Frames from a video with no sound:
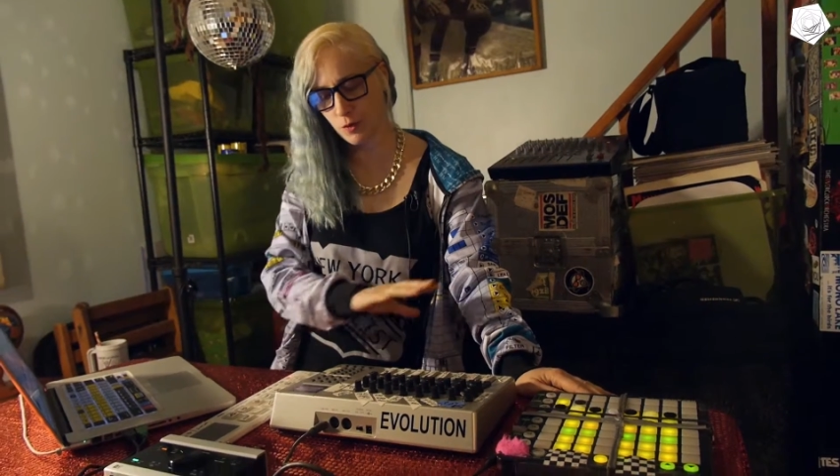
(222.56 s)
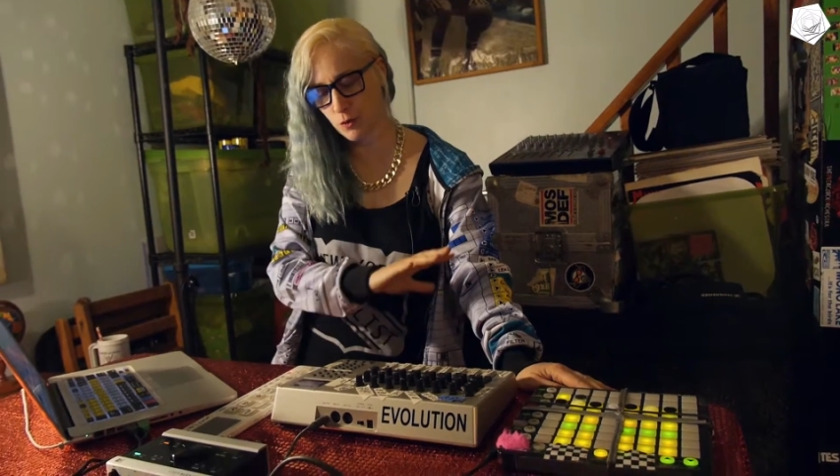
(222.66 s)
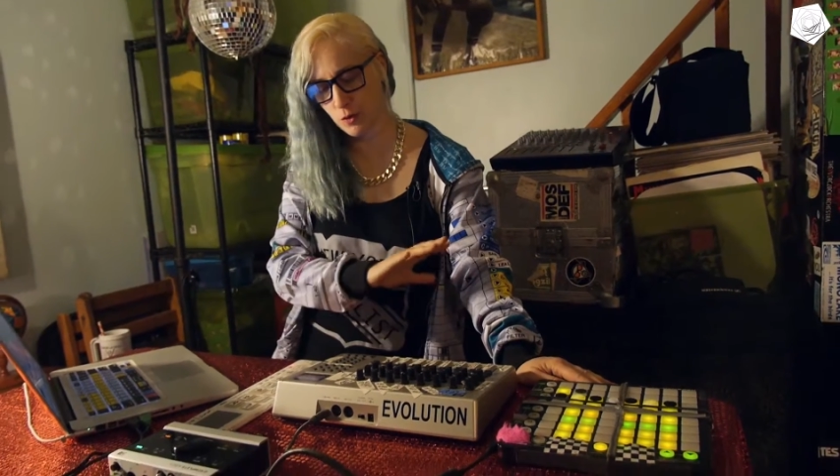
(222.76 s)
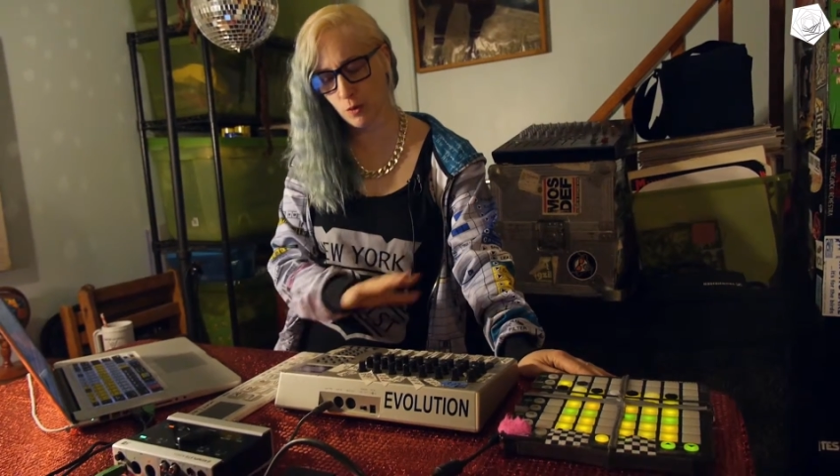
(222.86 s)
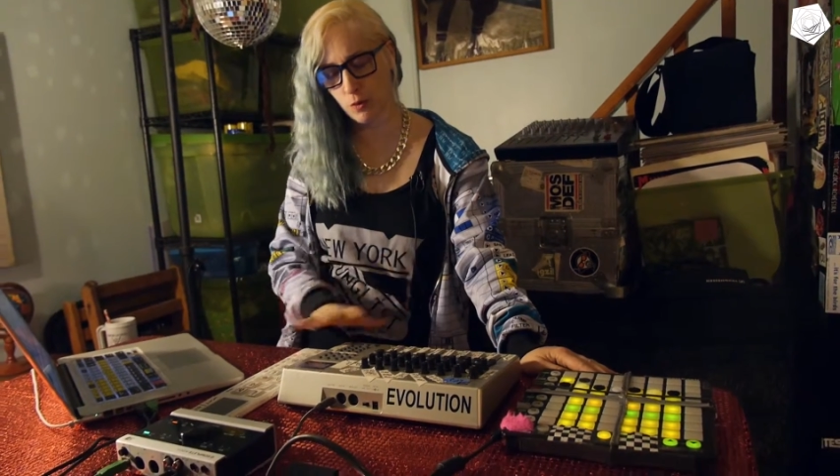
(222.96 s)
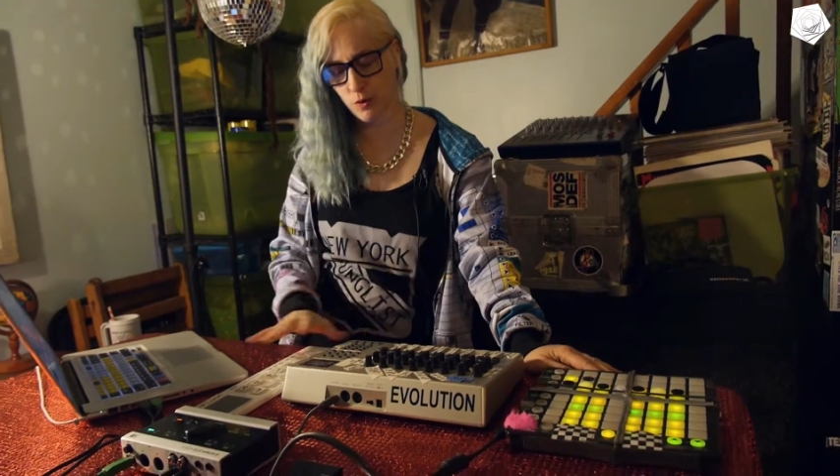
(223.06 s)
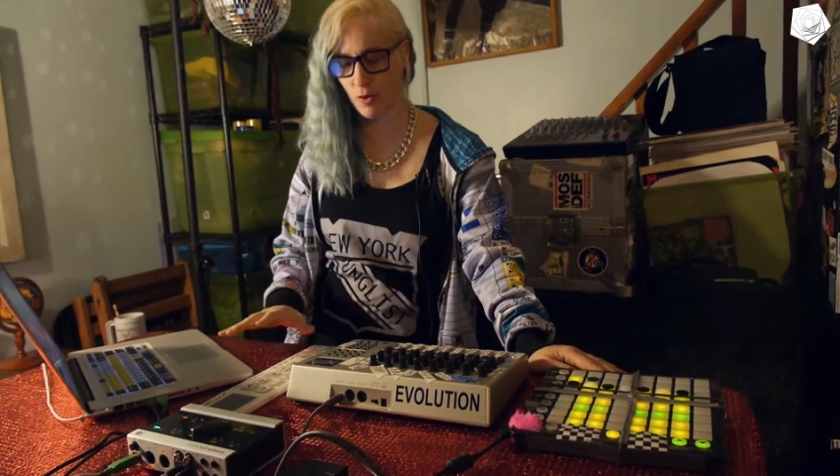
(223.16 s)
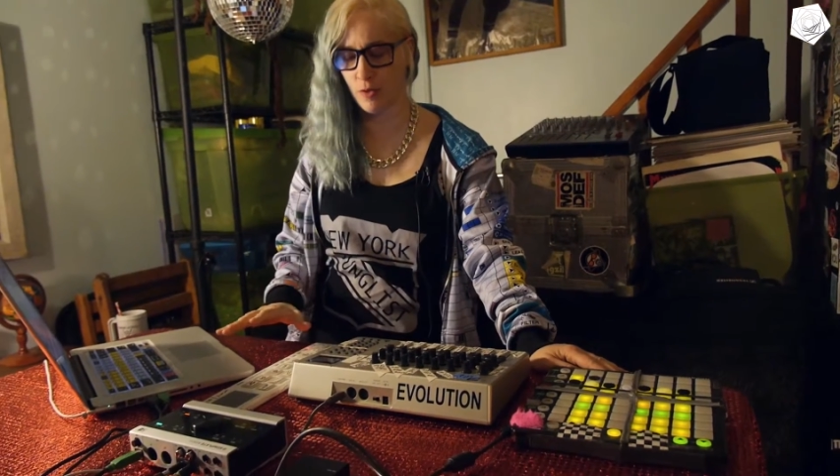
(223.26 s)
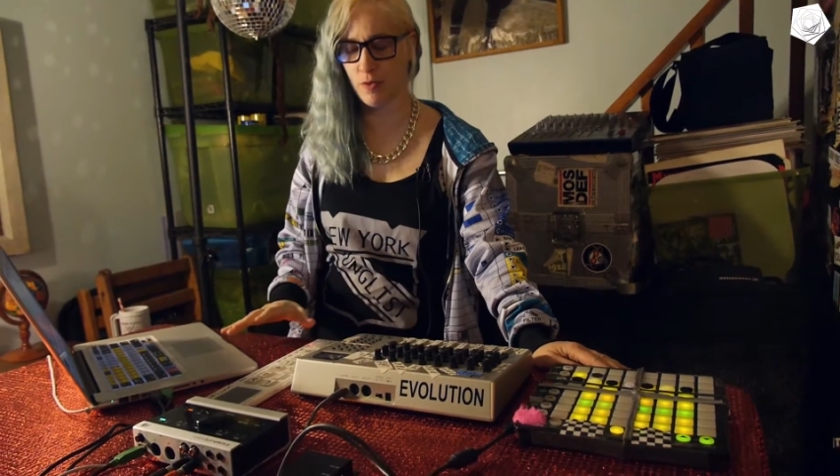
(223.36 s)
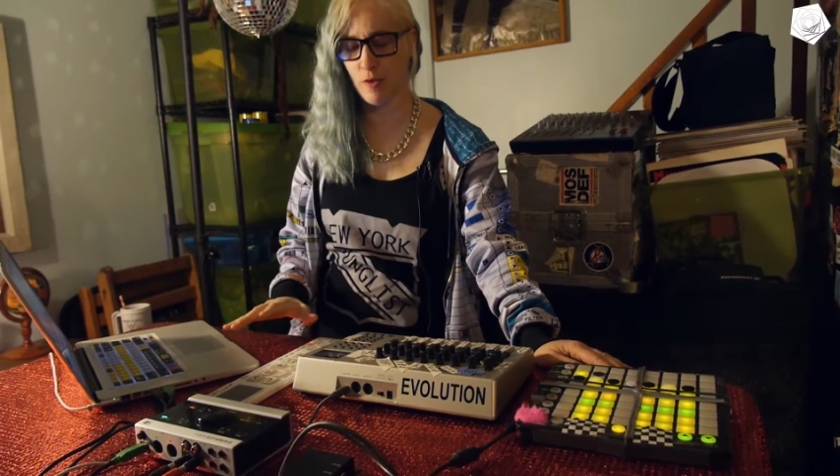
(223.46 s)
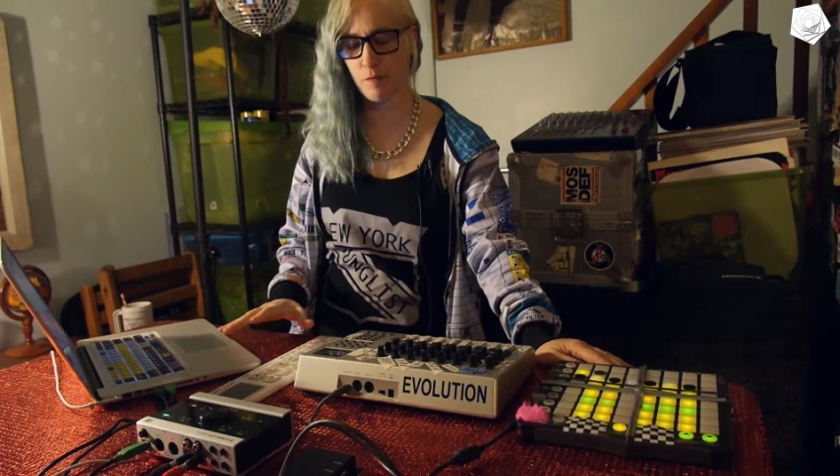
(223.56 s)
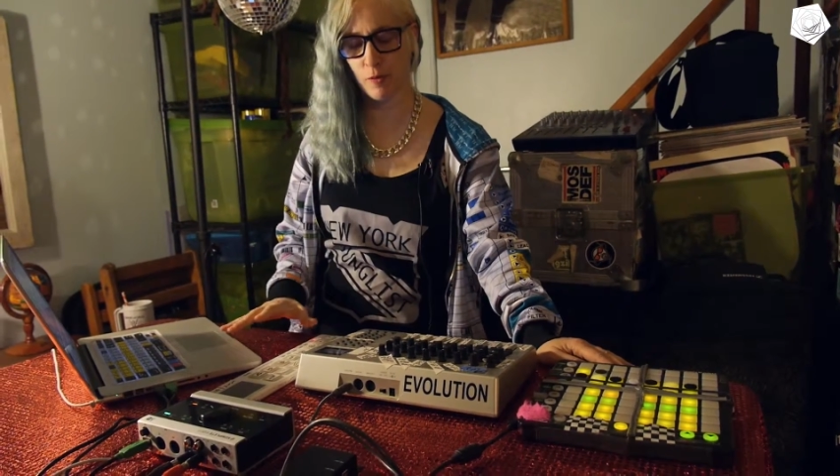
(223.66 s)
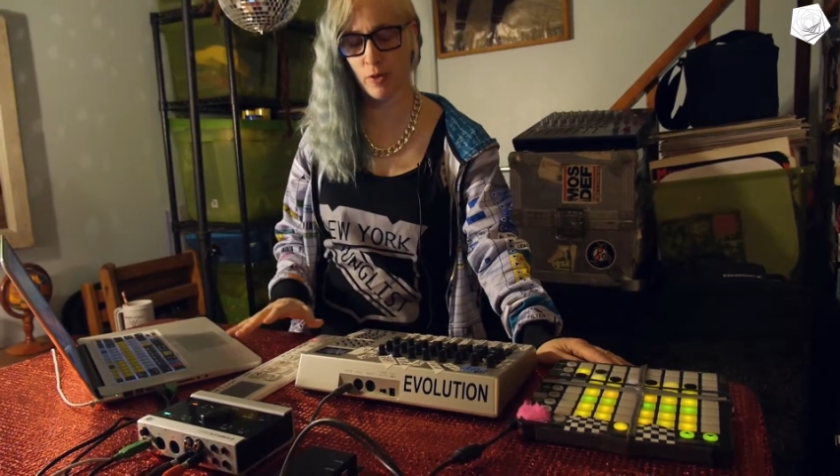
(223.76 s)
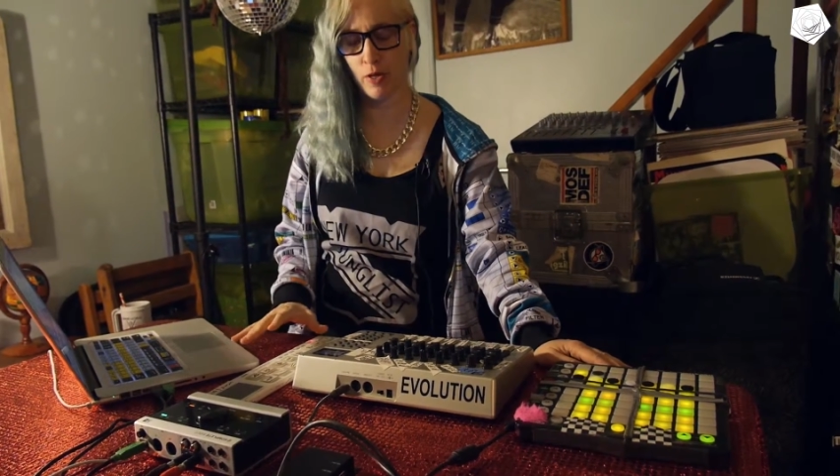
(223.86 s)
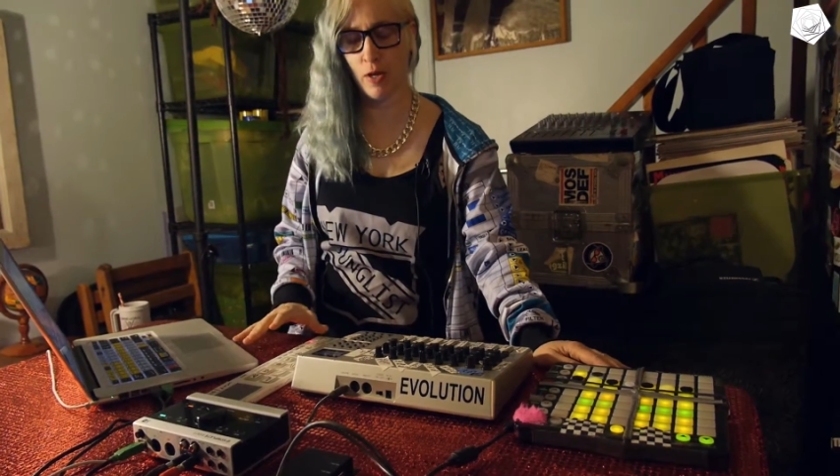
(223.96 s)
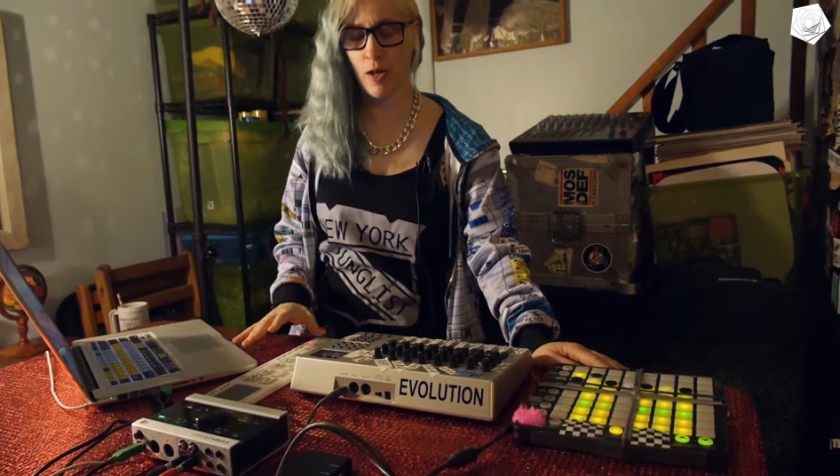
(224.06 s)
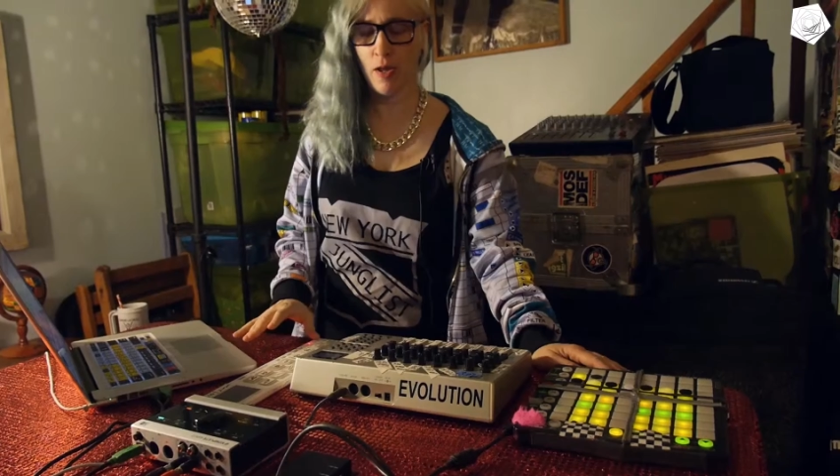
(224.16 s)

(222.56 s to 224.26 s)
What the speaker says: controllers are definitely